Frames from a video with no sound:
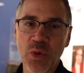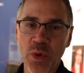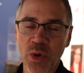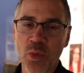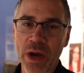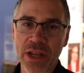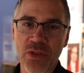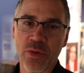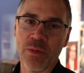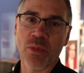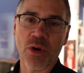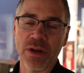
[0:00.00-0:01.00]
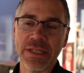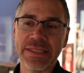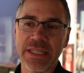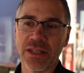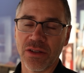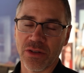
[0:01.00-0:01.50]
you would have went into a Martin
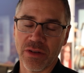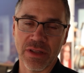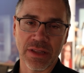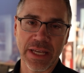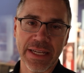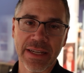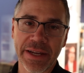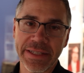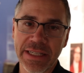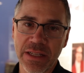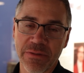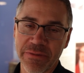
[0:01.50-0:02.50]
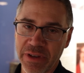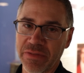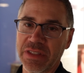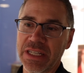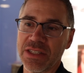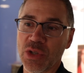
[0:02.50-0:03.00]
dealer in the late
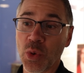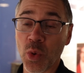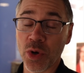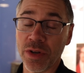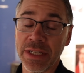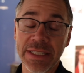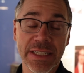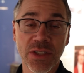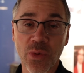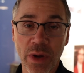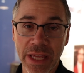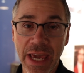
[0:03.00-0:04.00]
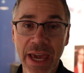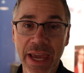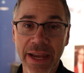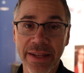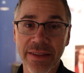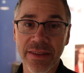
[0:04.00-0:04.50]
1950s and ordered a
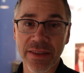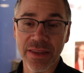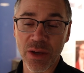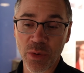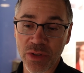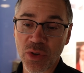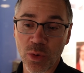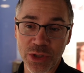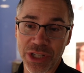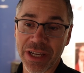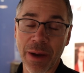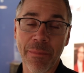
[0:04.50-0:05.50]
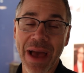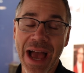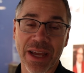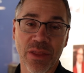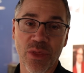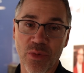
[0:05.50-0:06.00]
D28, they would have told you to come
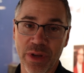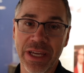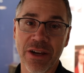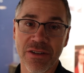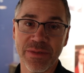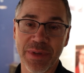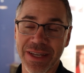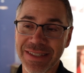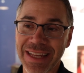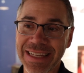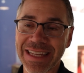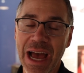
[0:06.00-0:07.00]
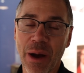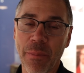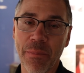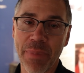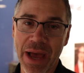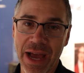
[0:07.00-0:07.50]
back in 3 years, because that's how
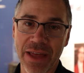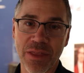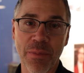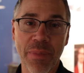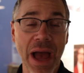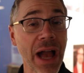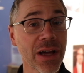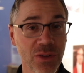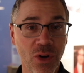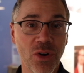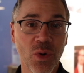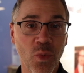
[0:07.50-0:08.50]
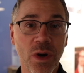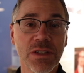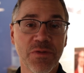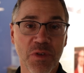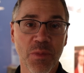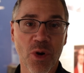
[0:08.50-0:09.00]
bad the backlog was
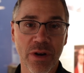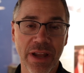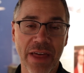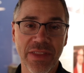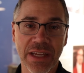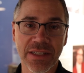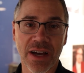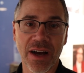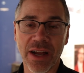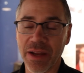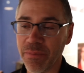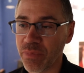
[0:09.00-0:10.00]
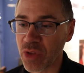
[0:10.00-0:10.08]
for Martin at that time.